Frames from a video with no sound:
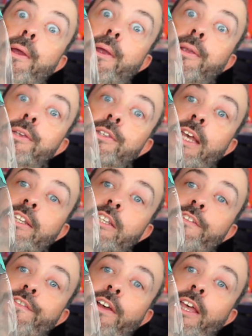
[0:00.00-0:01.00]

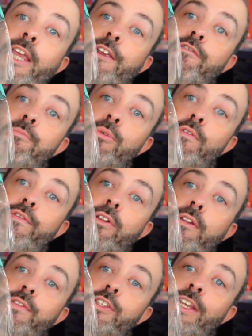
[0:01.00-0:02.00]
Satisfying removal
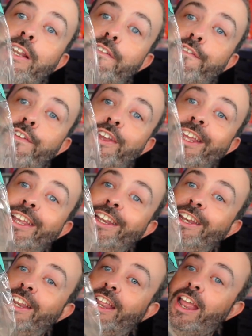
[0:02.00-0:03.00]
of
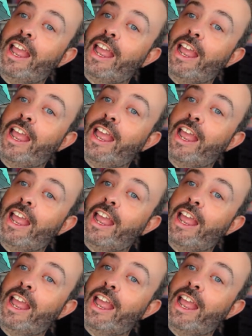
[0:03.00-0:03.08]
cellophane.